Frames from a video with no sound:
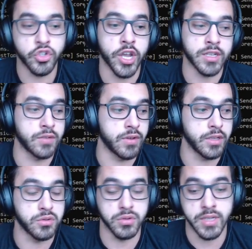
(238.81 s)
checks if it
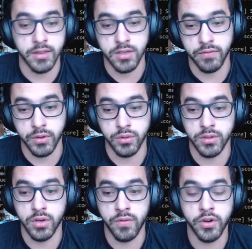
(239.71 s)
needs to send something to
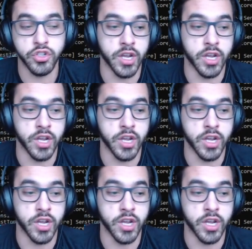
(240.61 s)
the server,